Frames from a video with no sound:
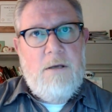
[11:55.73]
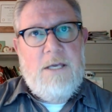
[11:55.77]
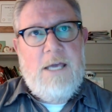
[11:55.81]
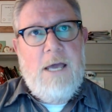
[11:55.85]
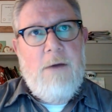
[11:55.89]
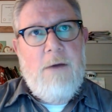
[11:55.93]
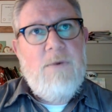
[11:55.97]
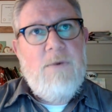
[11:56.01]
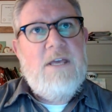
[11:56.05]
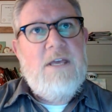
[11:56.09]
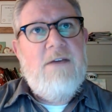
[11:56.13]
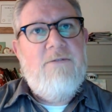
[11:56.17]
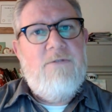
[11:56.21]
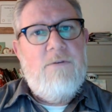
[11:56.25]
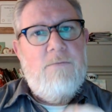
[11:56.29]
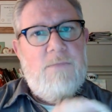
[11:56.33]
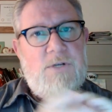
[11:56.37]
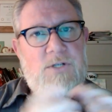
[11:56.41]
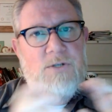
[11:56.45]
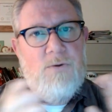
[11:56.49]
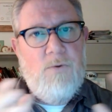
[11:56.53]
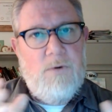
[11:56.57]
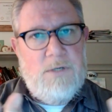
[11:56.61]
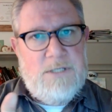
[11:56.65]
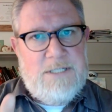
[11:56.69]
Can we give them
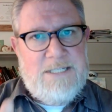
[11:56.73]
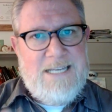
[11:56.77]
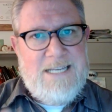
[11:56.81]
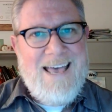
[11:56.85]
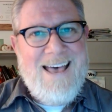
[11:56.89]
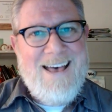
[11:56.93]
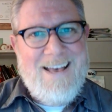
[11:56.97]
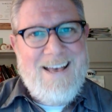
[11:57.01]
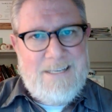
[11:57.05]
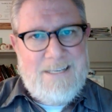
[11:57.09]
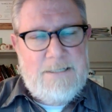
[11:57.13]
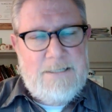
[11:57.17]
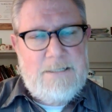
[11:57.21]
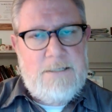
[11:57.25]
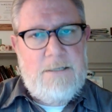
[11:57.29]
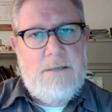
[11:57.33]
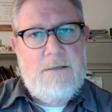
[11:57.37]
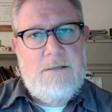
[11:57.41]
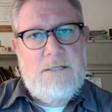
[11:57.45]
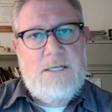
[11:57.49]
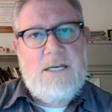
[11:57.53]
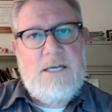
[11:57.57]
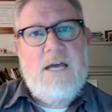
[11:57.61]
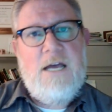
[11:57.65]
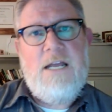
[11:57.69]
a short test
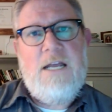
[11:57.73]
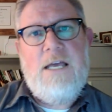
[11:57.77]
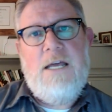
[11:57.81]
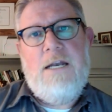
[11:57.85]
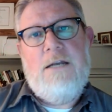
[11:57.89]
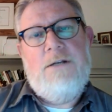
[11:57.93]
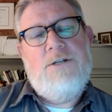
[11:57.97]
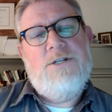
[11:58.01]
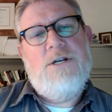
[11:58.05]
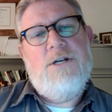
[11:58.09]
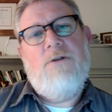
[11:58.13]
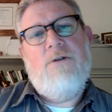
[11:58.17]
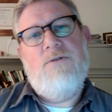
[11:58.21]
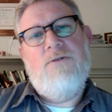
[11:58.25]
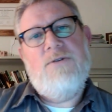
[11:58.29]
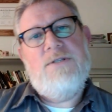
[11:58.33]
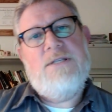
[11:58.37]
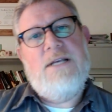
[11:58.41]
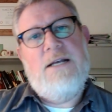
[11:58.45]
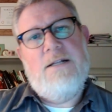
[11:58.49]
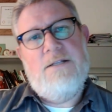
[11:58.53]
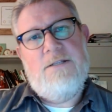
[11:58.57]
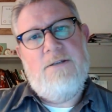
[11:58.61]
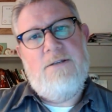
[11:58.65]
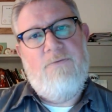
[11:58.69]
to kind of get a general
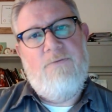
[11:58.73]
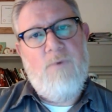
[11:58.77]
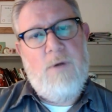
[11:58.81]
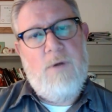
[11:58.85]
sense of